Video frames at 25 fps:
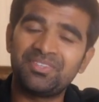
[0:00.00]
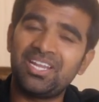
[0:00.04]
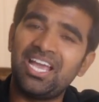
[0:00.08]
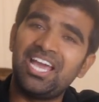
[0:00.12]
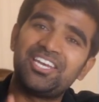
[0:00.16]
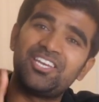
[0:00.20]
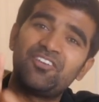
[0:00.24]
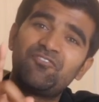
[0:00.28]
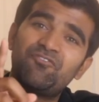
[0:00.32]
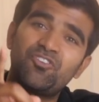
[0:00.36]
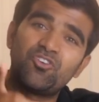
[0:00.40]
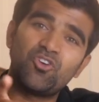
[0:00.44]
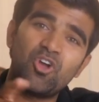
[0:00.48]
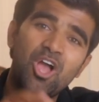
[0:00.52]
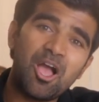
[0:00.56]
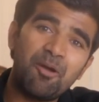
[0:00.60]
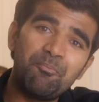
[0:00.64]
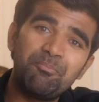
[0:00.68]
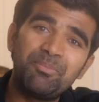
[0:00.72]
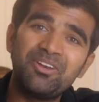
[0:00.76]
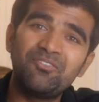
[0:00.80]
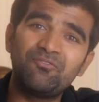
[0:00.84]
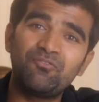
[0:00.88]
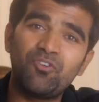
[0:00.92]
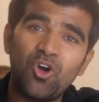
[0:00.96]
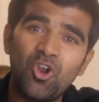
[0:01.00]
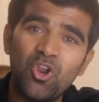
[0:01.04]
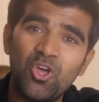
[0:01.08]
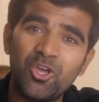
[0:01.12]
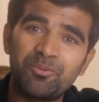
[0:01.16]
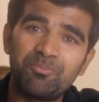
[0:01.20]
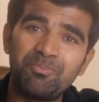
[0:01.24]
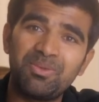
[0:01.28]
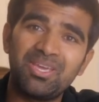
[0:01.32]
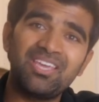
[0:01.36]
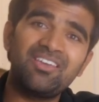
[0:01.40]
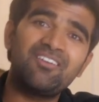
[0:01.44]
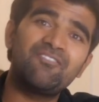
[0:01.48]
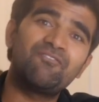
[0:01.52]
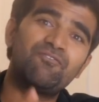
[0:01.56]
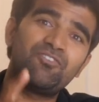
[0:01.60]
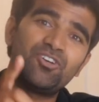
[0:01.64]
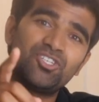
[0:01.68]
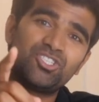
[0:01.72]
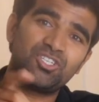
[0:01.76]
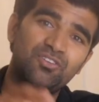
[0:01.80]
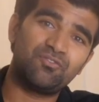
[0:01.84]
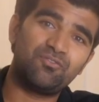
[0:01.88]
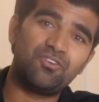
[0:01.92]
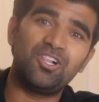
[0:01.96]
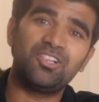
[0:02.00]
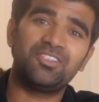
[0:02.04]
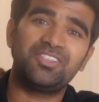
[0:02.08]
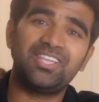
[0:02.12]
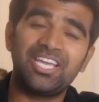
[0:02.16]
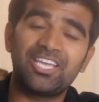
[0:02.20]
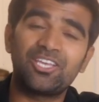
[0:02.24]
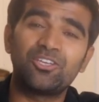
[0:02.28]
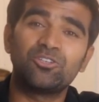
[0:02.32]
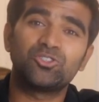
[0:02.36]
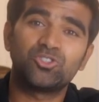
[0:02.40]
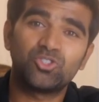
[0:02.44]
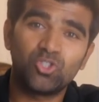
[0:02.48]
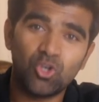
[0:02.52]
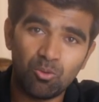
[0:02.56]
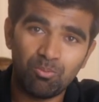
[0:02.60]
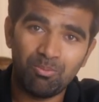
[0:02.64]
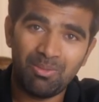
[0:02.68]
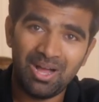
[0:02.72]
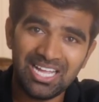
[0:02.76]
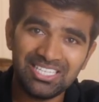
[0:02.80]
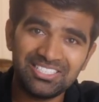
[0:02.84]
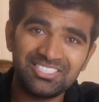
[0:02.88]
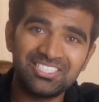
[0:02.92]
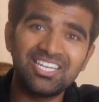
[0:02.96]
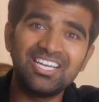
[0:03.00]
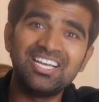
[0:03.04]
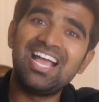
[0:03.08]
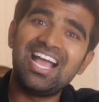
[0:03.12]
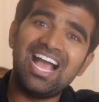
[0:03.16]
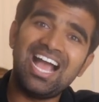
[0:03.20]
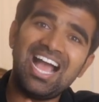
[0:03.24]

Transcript: And if you have been following me, first of all, thank you so much.